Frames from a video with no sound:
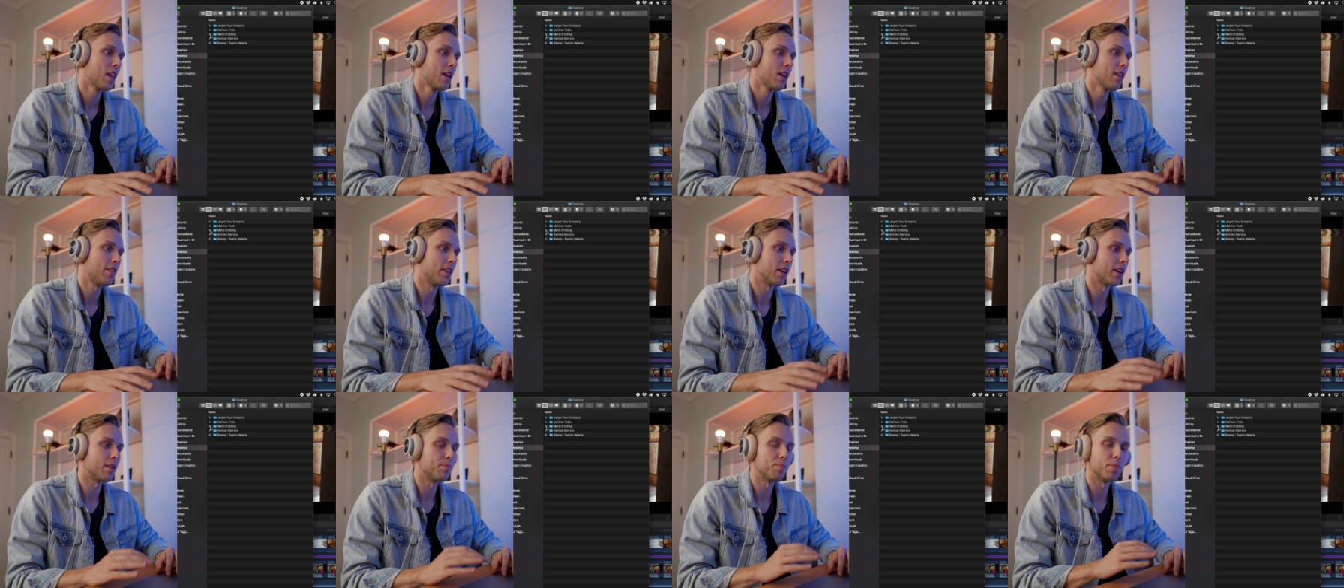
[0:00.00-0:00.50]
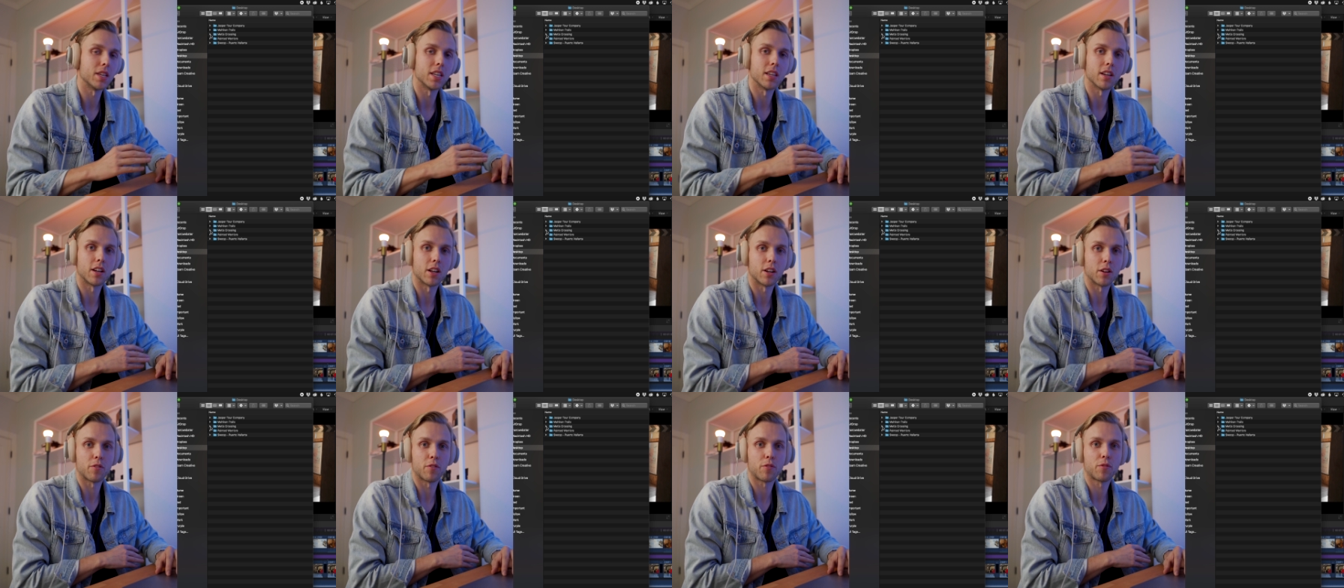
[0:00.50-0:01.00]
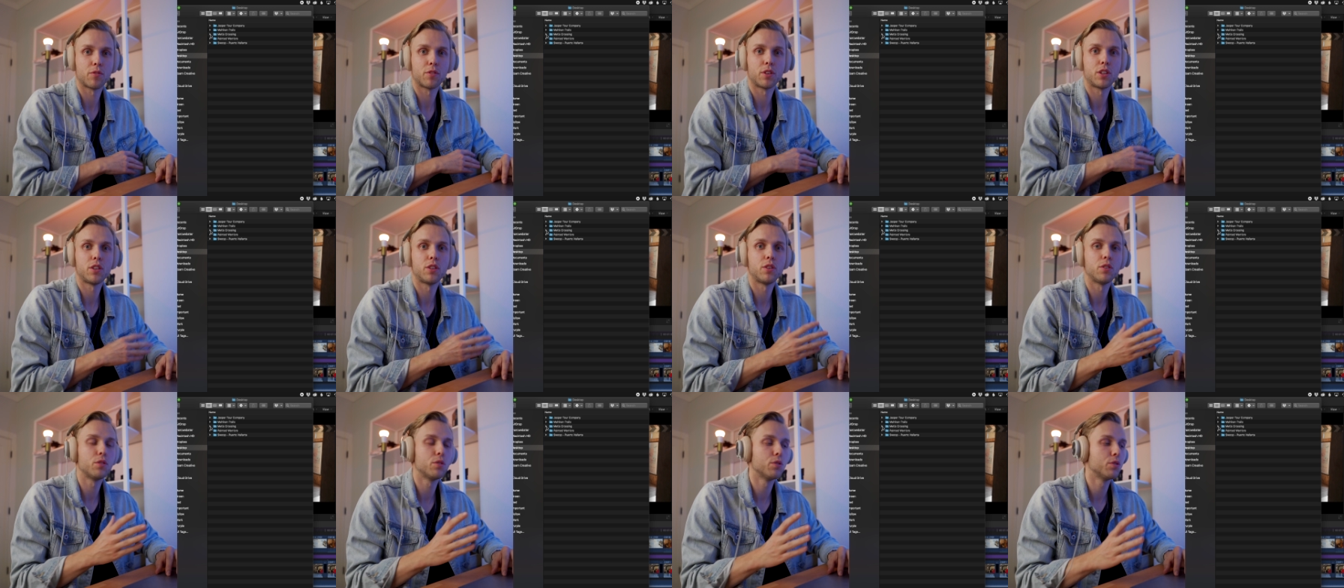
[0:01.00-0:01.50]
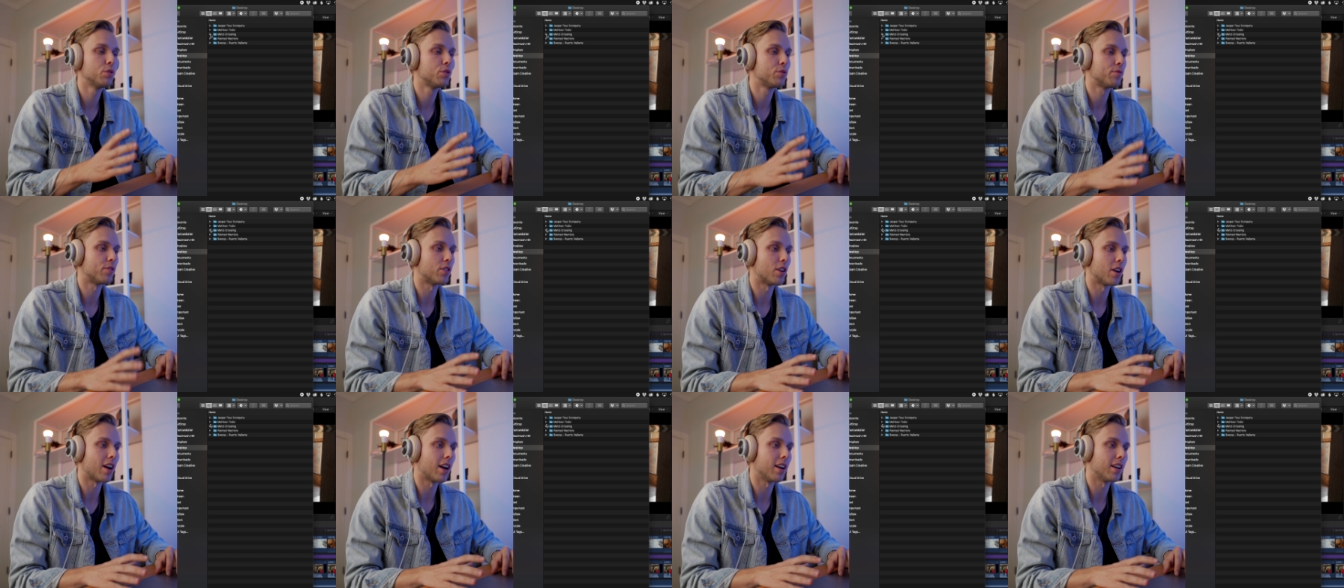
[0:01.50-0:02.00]
they can be a huge
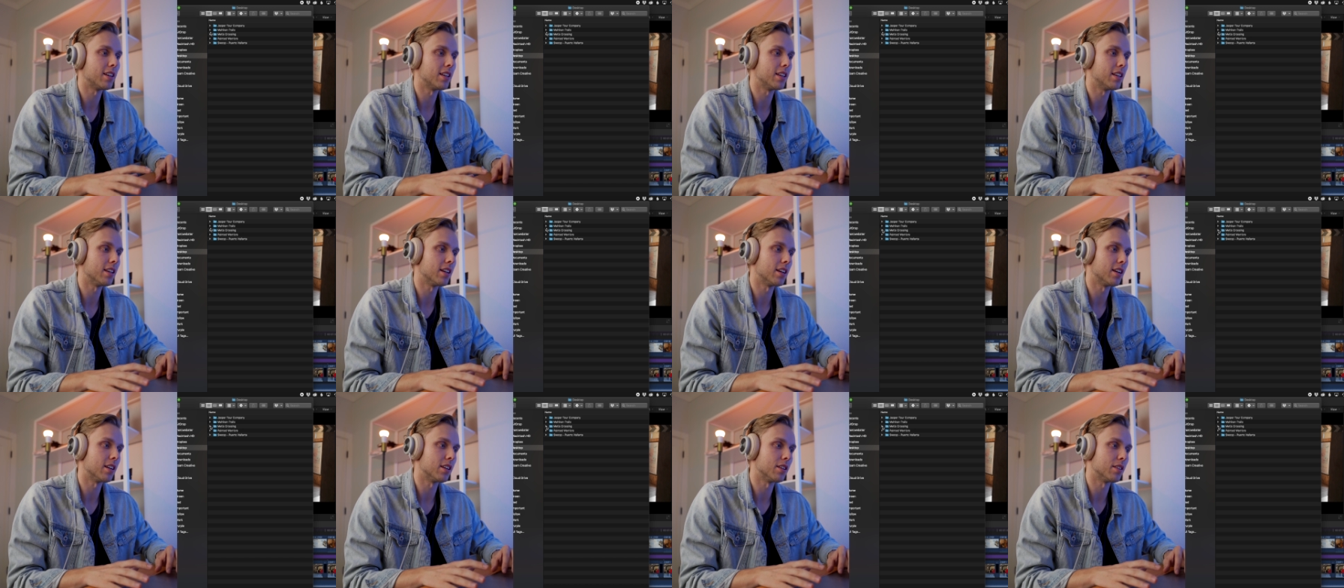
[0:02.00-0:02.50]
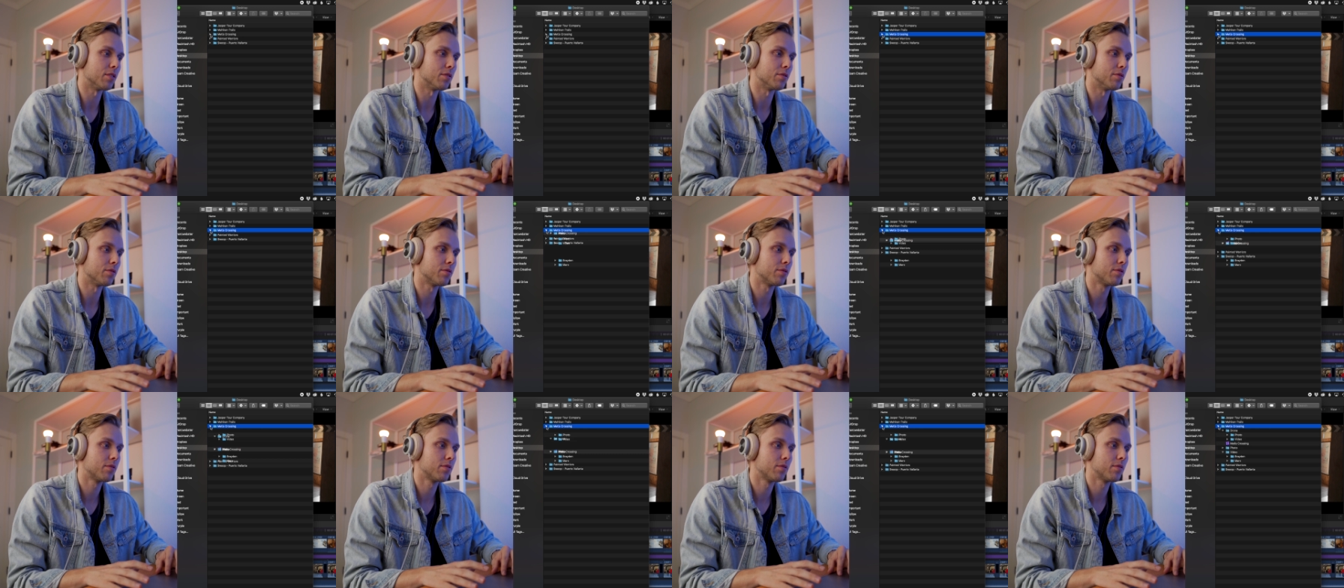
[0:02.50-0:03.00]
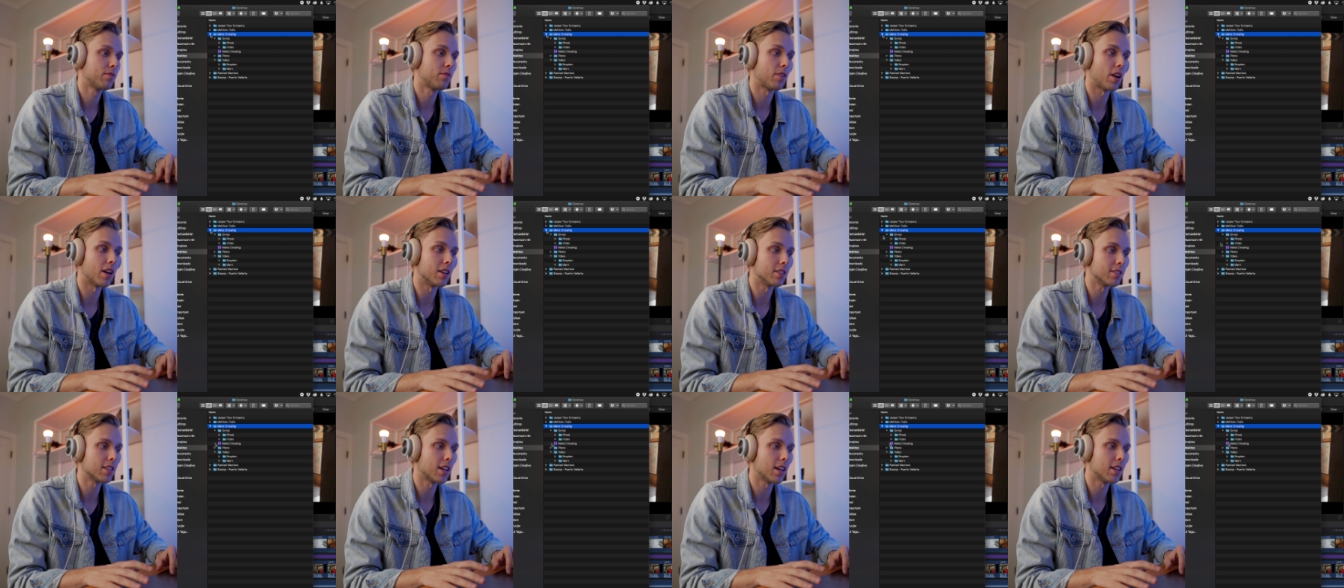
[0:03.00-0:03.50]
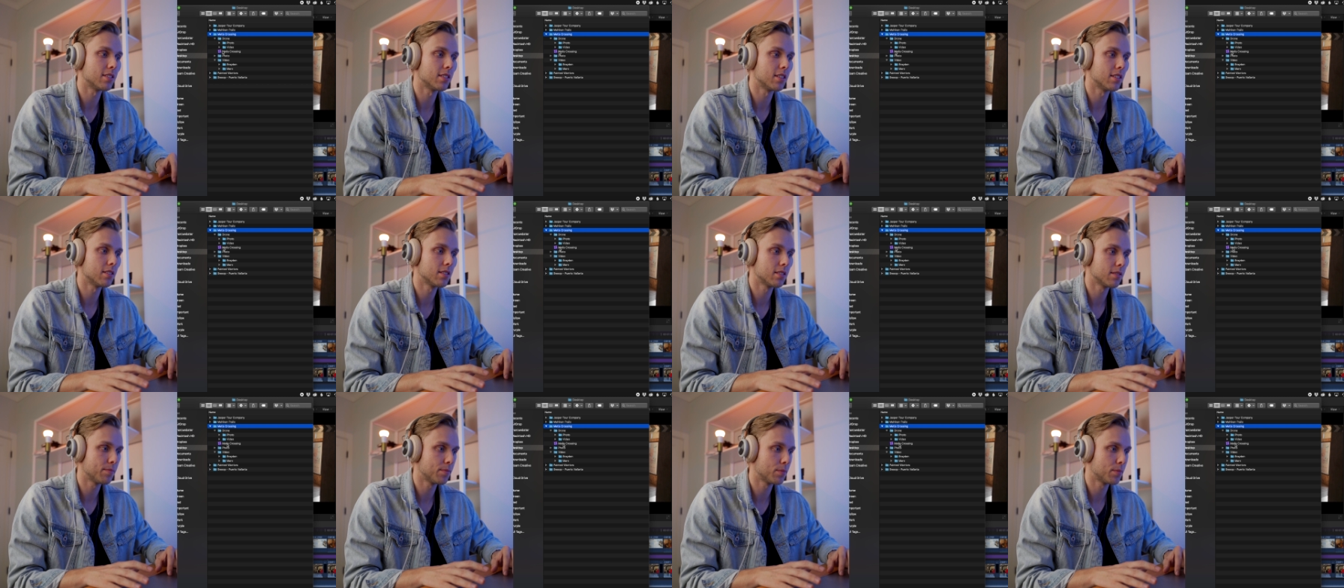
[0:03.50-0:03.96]
variety of file sizes.